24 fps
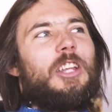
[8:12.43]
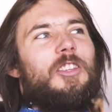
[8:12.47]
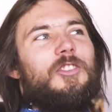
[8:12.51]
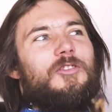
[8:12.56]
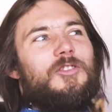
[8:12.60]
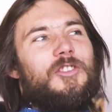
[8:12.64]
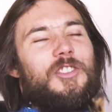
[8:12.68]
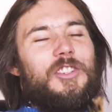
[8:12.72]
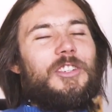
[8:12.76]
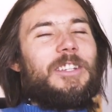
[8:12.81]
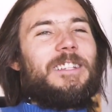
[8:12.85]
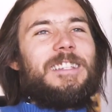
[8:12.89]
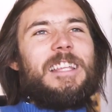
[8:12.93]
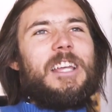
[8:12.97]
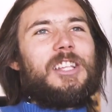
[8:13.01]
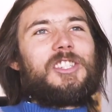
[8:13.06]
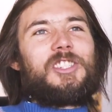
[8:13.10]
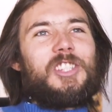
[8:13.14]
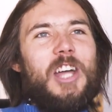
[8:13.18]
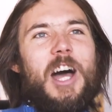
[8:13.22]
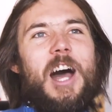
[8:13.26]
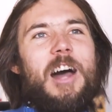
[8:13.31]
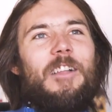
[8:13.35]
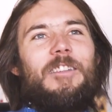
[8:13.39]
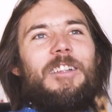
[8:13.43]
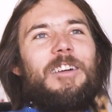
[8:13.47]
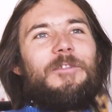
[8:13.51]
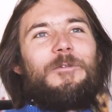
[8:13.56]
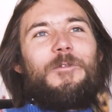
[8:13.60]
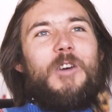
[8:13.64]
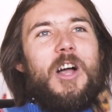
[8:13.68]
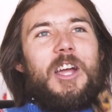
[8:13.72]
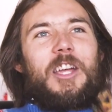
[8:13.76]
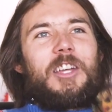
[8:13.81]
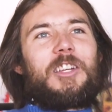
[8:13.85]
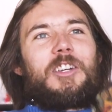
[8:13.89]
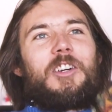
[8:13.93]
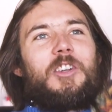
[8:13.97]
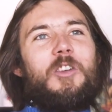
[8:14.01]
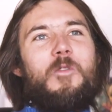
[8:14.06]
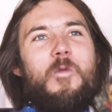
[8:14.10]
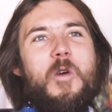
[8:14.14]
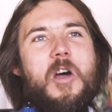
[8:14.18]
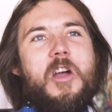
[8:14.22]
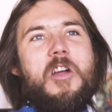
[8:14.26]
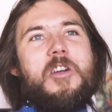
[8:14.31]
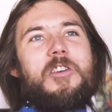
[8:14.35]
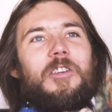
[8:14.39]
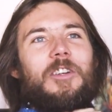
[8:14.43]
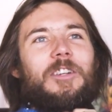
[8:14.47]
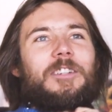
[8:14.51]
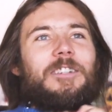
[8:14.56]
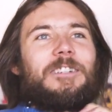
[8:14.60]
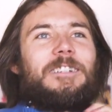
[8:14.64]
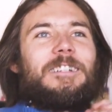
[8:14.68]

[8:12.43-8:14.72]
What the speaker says: it's not fucking gonna work,